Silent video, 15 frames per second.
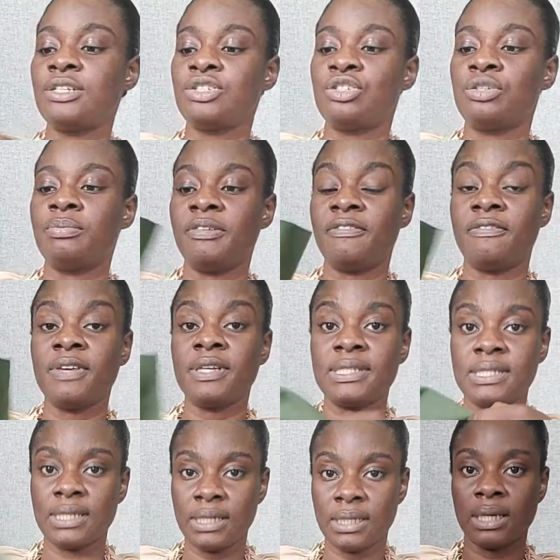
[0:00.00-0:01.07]
should be
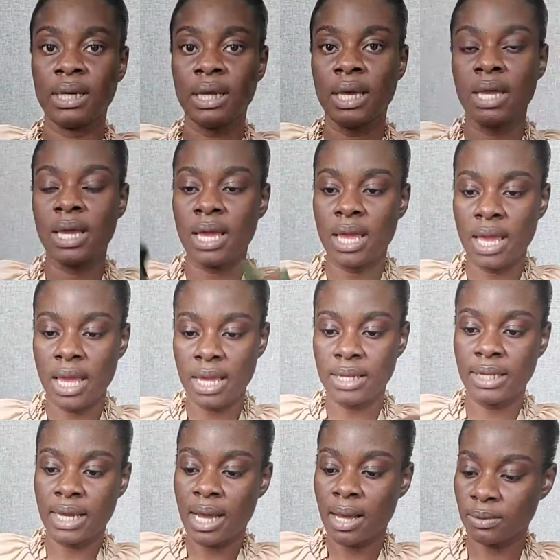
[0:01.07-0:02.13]
facing and
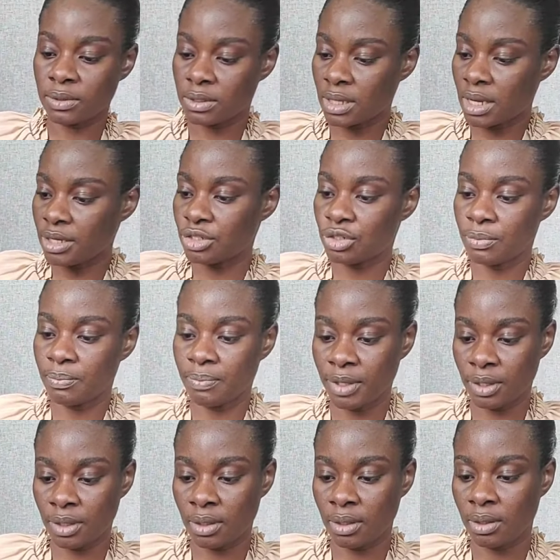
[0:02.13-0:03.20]
the outside should
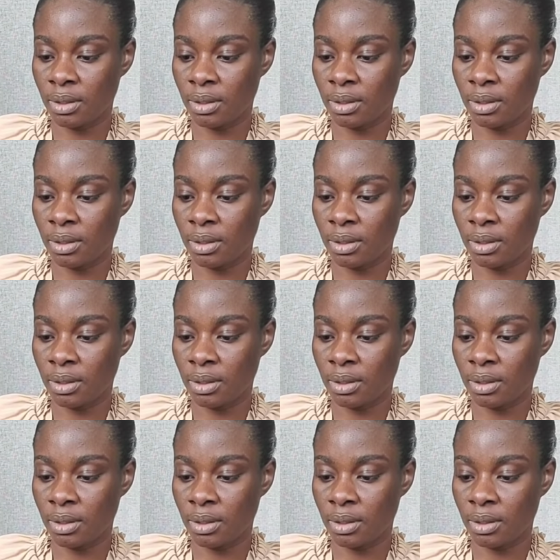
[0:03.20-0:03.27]
be